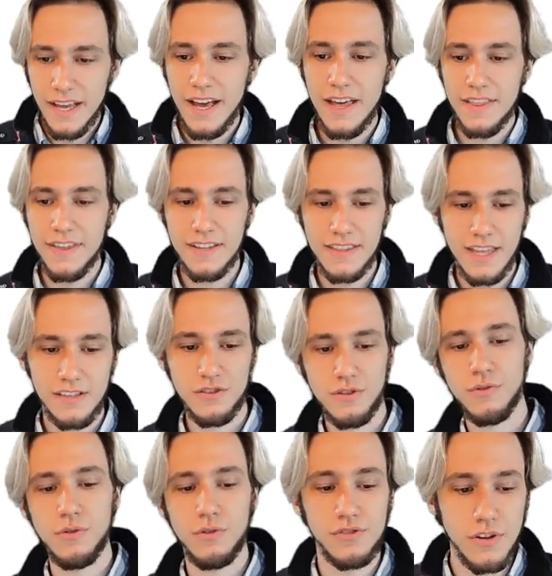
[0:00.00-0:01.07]
I think that's so
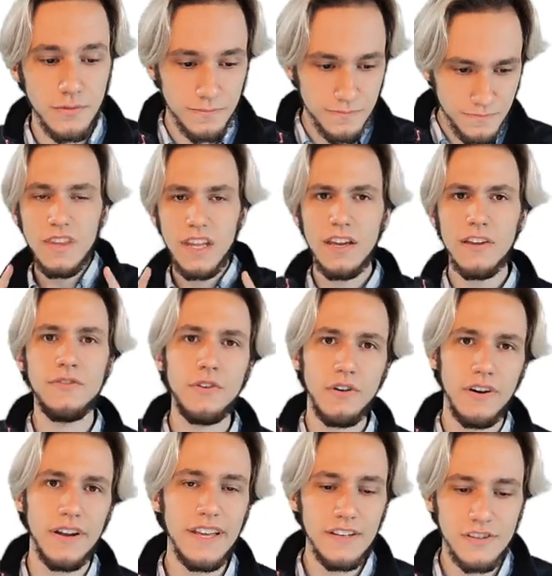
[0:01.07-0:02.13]
cool. So if
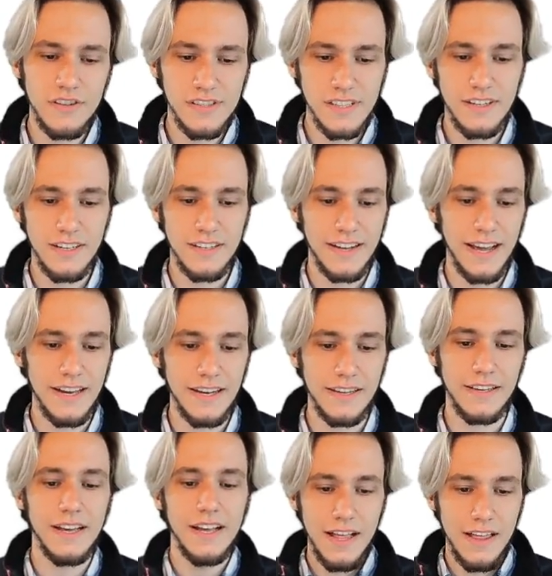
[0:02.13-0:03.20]
you're interested in
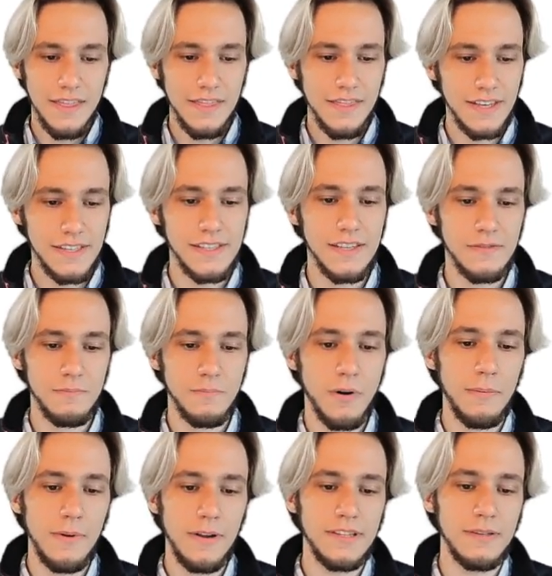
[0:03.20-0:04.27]
tiling, this is
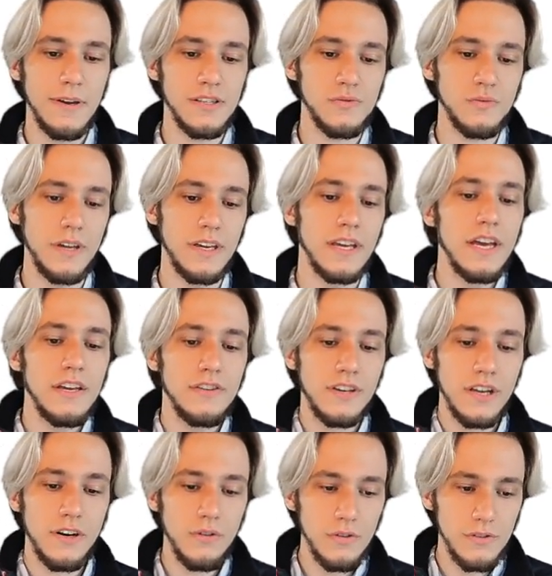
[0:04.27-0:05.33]
probably the best way. You
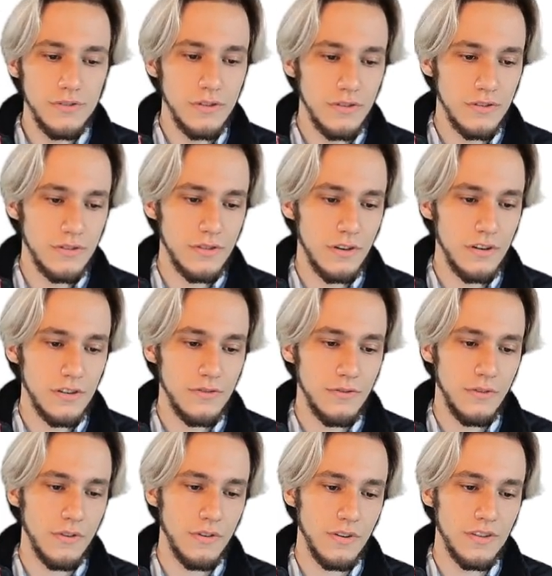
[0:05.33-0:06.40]
can also search
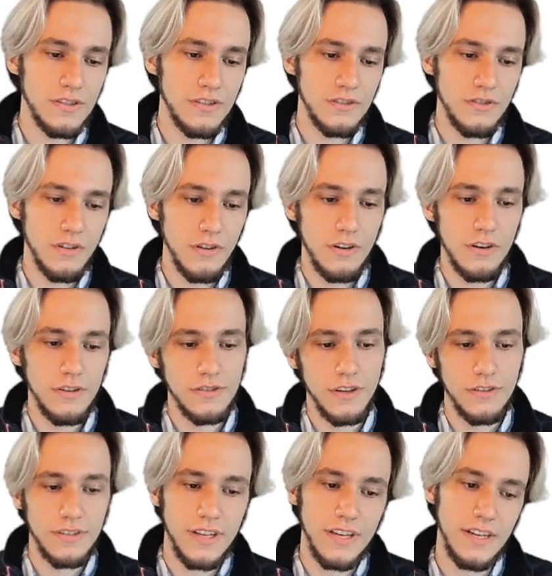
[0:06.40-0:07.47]
for
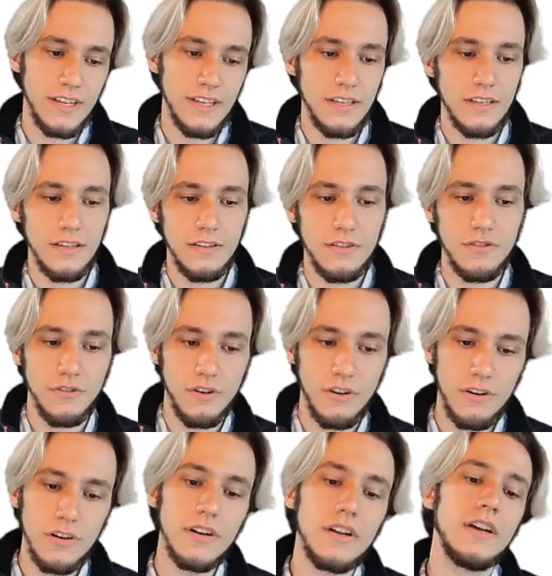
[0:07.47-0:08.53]

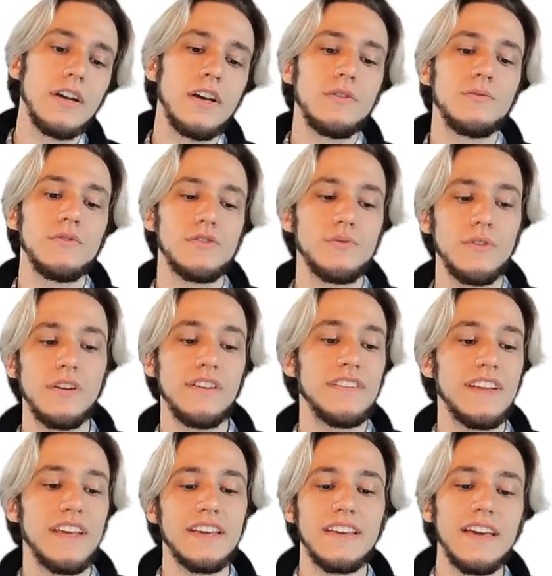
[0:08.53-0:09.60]
store.kde.org, which will
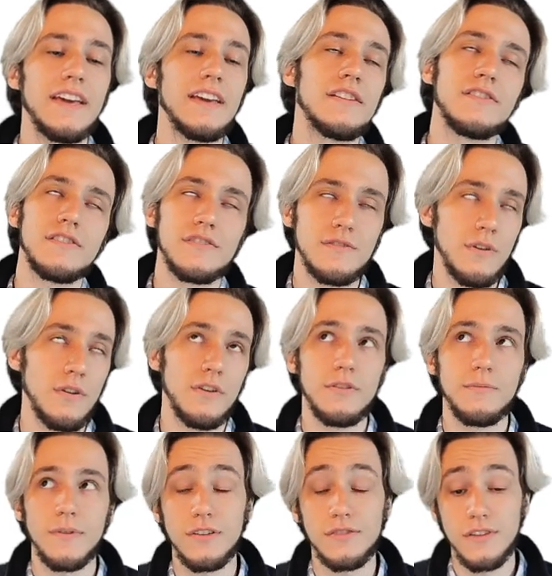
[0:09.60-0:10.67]
take ages to
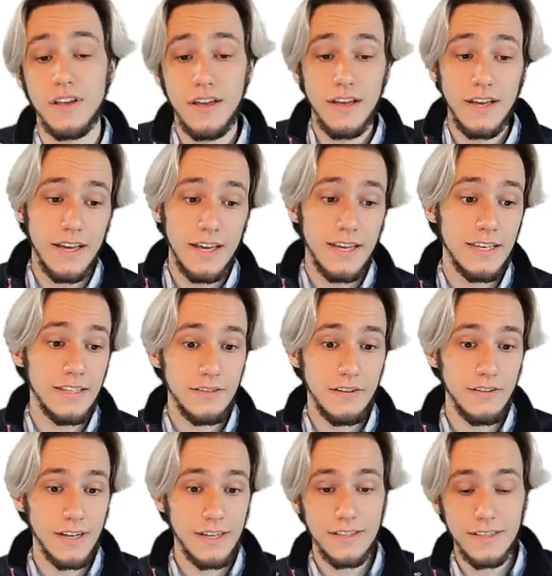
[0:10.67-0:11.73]
load because
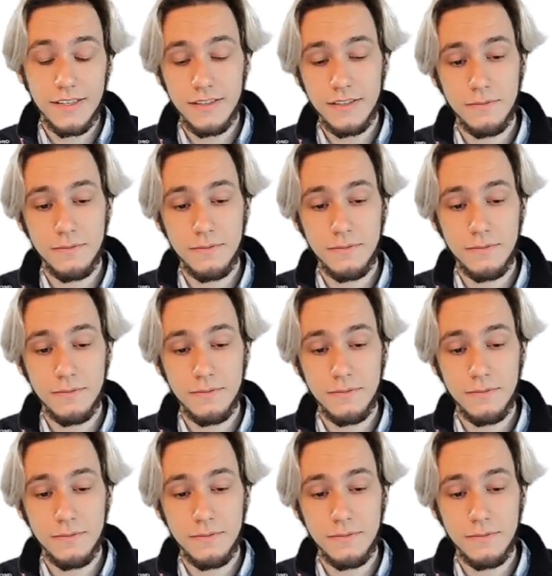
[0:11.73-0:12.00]
internet.